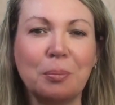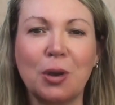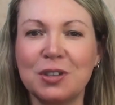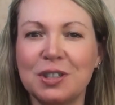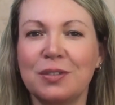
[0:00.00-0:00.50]

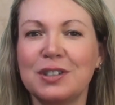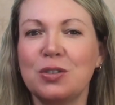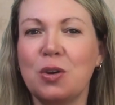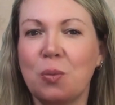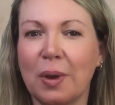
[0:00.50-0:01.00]
most of us
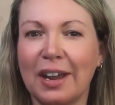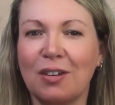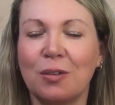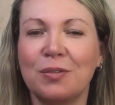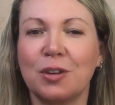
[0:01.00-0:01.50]
are aware
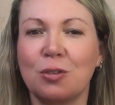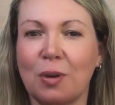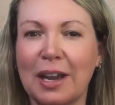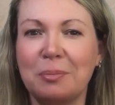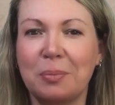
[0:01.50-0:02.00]
of the
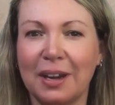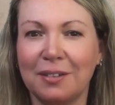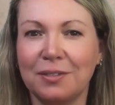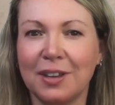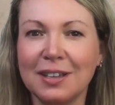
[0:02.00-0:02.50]
great
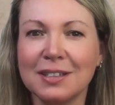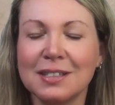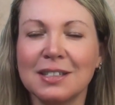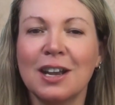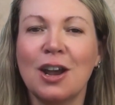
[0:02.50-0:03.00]

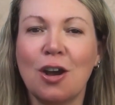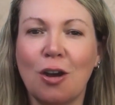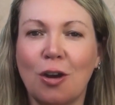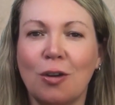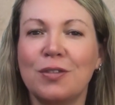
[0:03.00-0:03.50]
benefits
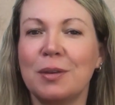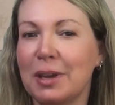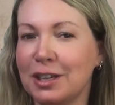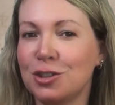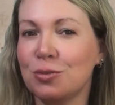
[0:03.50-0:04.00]
of the
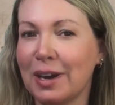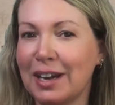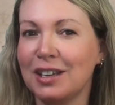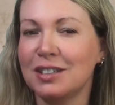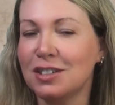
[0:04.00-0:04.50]

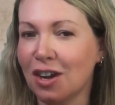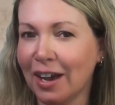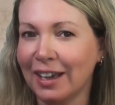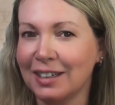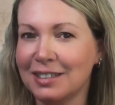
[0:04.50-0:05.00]
Mediterranean
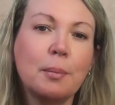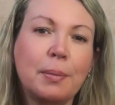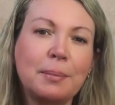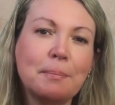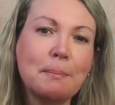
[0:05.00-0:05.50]
diet.
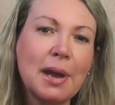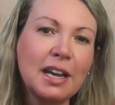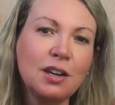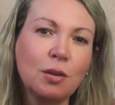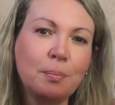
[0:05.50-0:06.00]
but
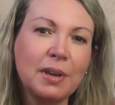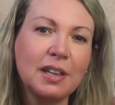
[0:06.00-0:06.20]
may not be